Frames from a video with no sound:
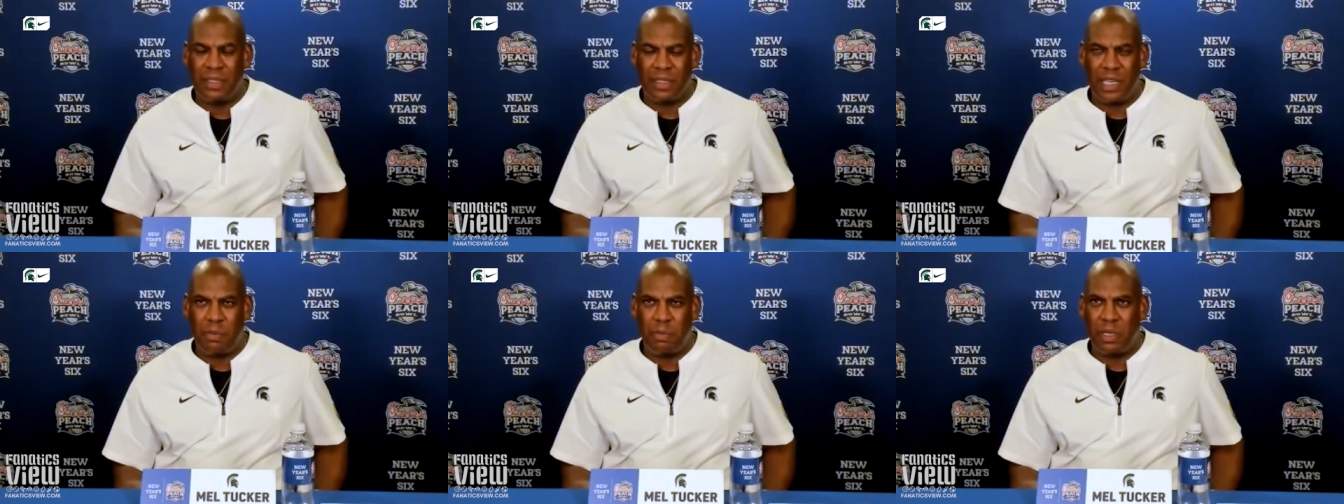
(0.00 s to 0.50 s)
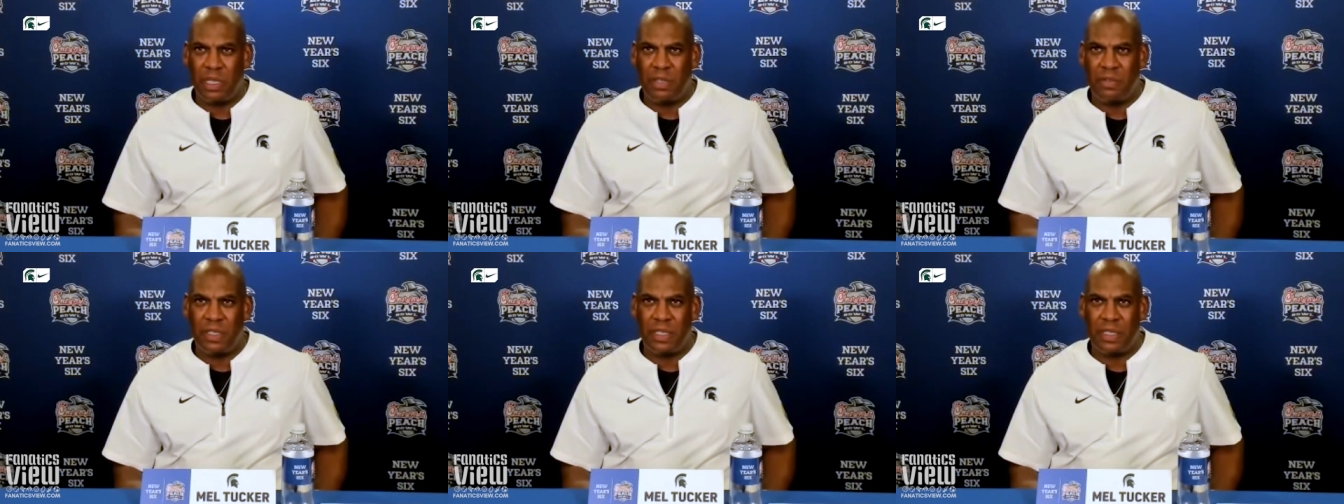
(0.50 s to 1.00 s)
keep
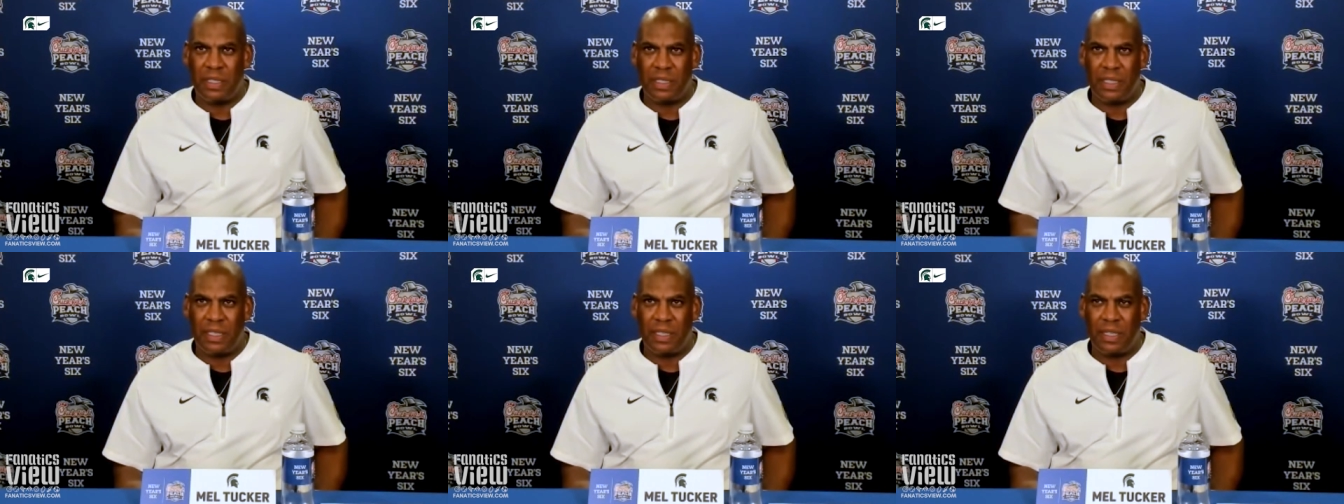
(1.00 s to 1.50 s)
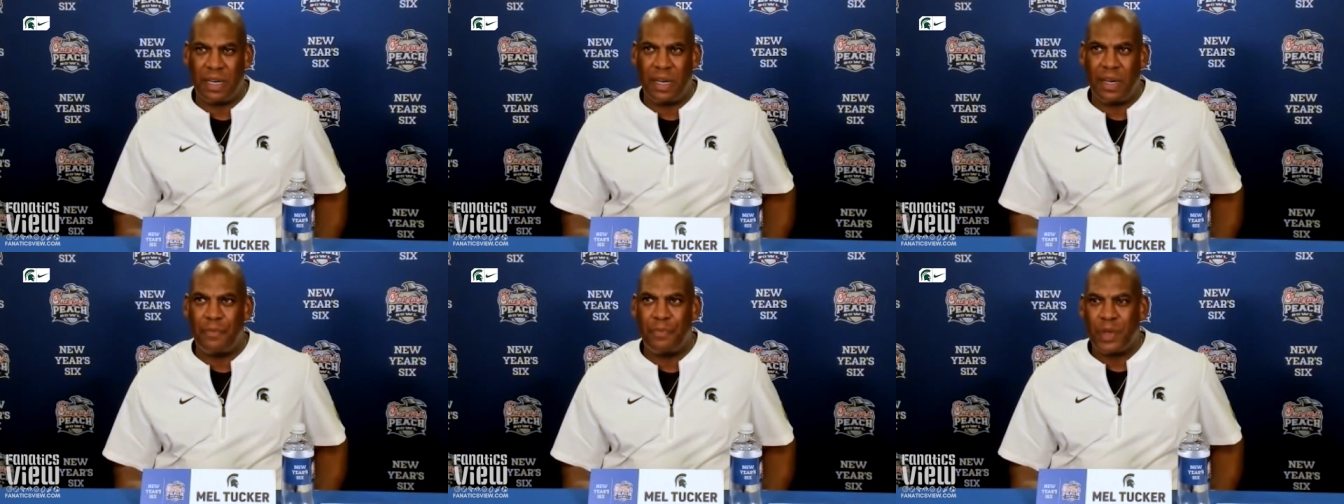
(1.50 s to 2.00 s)
believing, and, and uh,